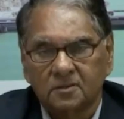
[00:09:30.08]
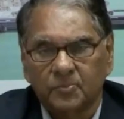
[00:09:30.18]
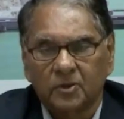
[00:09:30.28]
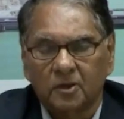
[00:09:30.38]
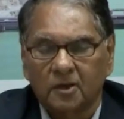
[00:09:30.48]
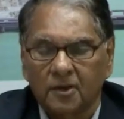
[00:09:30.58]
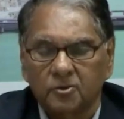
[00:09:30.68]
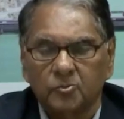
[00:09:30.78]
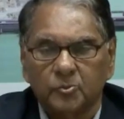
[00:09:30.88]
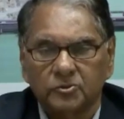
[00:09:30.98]
typical
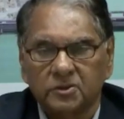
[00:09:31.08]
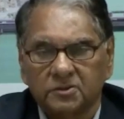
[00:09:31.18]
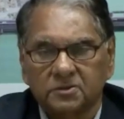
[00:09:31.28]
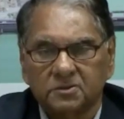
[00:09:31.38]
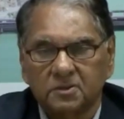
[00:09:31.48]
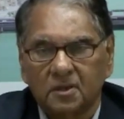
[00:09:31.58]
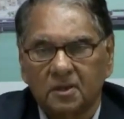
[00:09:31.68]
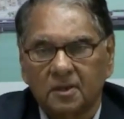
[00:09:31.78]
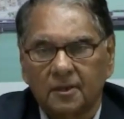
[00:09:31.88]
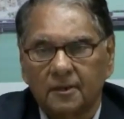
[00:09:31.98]
hydro projects,
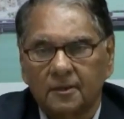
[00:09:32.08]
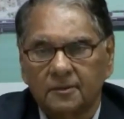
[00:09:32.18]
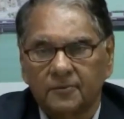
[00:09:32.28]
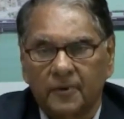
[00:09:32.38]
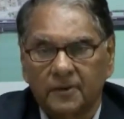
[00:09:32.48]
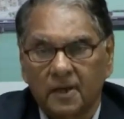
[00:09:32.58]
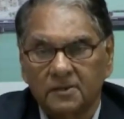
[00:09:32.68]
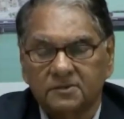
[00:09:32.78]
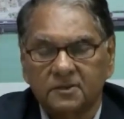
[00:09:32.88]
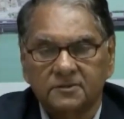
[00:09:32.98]
the
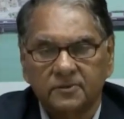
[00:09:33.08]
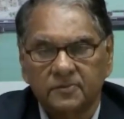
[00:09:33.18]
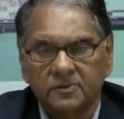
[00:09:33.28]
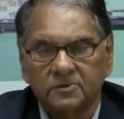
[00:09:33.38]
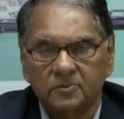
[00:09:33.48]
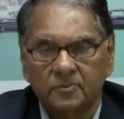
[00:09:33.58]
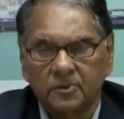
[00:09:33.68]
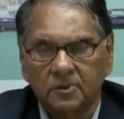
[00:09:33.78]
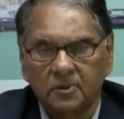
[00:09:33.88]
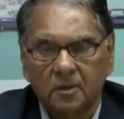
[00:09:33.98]
financials of this will
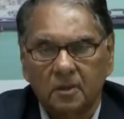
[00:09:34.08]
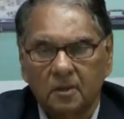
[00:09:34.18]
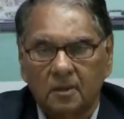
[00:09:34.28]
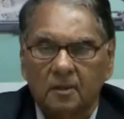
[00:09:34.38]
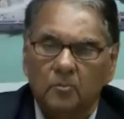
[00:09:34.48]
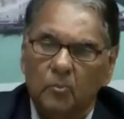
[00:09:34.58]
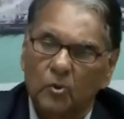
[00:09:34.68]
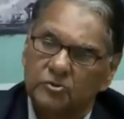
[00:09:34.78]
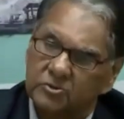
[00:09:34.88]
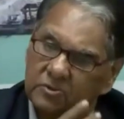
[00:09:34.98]
be
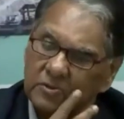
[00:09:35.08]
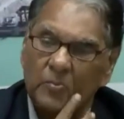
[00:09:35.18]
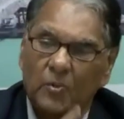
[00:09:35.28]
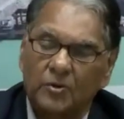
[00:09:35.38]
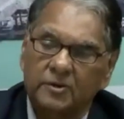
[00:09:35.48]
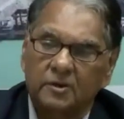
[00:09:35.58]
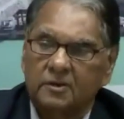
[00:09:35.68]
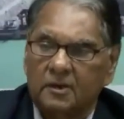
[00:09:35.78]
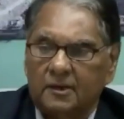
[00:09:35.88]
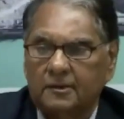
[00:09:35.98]
most
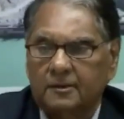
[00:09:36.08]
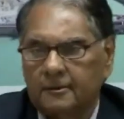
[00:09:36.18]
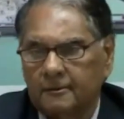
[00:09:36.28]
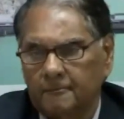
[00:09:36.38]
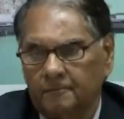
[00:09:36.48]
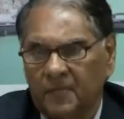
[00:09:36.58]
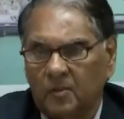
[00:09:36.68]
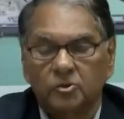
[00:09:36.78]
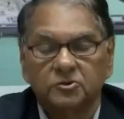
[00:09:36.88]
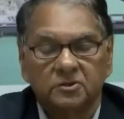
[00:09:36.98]
important and
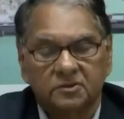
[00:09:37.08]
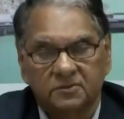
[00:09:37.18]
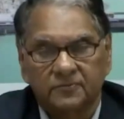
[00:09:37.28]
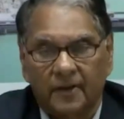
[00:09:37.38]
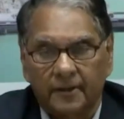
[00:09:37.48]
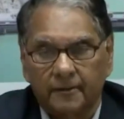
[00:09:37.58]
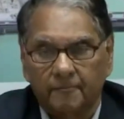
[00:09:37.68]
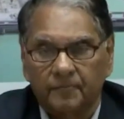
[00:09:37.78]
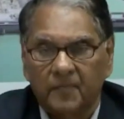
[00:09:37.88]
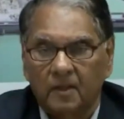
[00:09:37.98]
most satisfying.
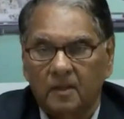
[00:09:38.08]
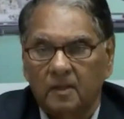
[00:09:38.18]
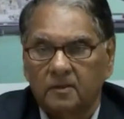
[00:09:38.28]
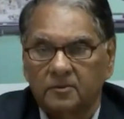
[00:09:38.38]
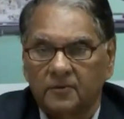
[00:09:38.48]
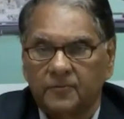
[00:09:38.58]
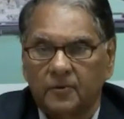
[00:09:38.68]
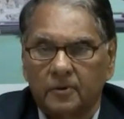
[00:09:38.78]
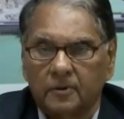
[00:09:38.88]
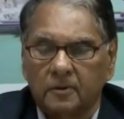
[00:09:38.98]
So
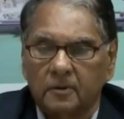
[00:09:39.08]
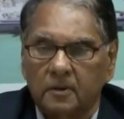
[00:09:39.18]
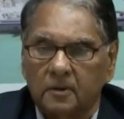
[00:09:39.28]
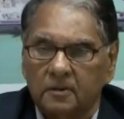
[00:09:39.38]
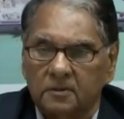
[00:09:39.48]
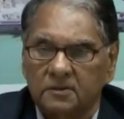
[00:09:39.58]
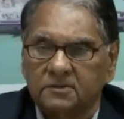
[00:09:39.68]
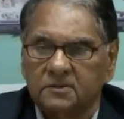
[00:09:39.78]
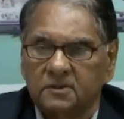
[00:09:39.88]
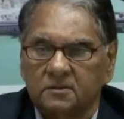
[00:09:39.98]
therefore,
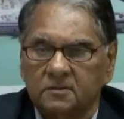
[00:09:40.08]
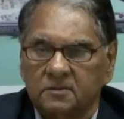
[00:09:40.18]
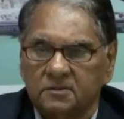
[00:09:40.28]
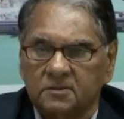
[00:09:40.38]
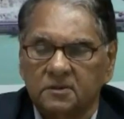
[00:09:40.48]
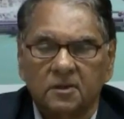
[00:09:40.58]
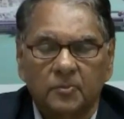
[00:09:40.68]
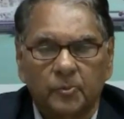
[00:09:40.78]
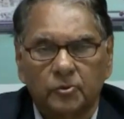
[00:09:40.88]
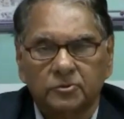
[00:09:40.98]
this is an
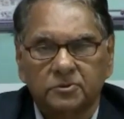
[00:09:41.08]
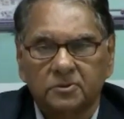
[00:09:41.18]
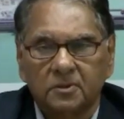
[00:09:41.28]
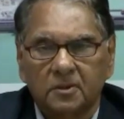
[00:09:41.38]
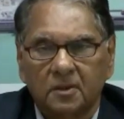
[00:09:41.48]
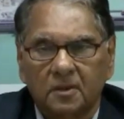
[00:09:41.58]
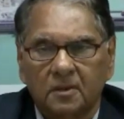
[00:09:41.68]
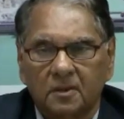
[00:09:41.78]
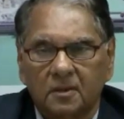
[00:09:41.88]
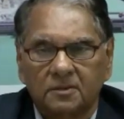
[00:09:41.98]
approach.
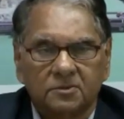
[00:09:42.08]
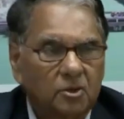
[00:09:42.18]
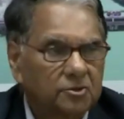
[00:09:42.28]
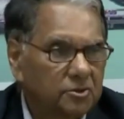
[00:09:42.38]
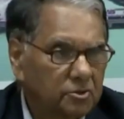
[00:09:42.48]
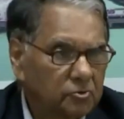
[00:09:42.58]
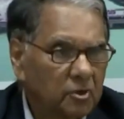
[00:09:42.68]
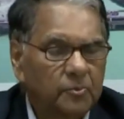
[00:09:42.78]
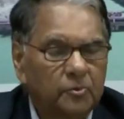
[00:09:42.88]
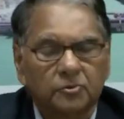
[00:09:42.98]
It's not new
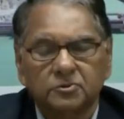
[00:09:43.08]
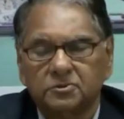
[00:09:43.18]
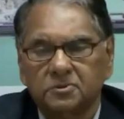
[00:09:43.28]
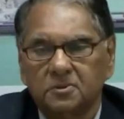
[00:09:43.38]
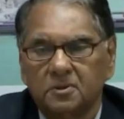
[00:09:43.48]
approach,